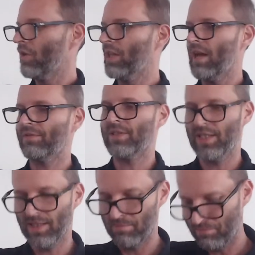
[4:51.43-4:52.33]
left
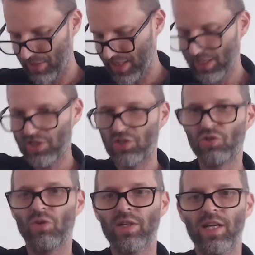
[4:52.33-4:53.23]
in the biggest
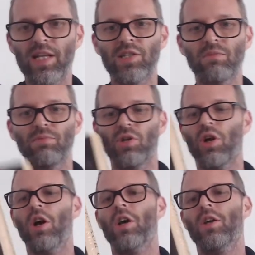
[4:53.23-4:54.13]
Sword and Laser book
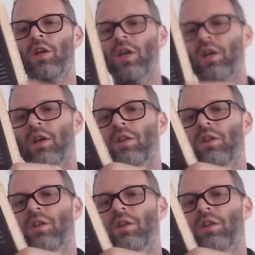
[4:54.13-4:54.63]
haul